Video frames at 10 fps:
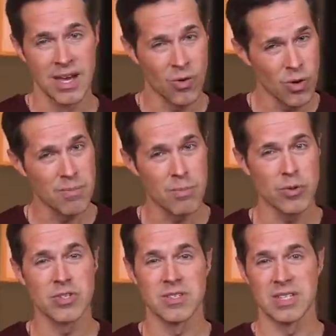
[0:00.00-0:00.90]
or
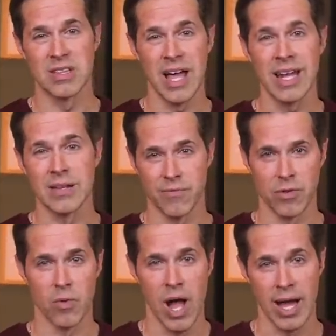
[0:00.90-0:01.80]
emergency lighting for the
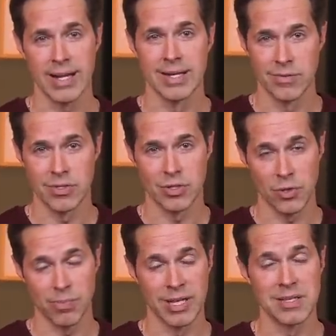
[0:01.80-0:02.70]
ride, which took
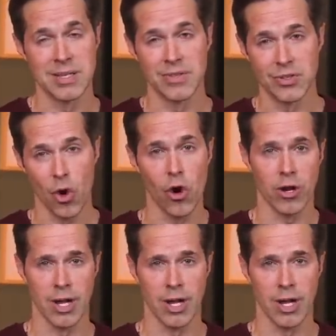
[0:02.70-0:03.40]
place in the dark.